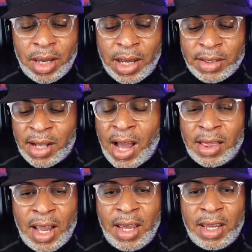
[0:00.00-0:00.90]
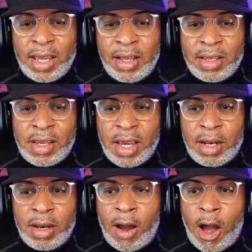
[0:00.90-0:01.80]
it's not like he's
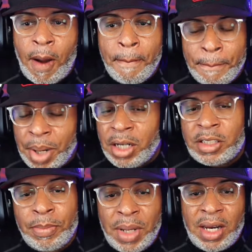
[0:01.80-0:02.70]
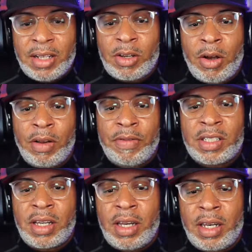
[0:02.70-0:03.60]
getting a bunch of minutes all of a
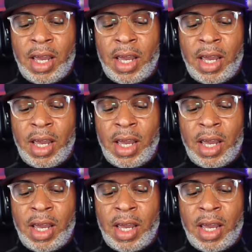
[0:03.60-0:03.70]
sudden.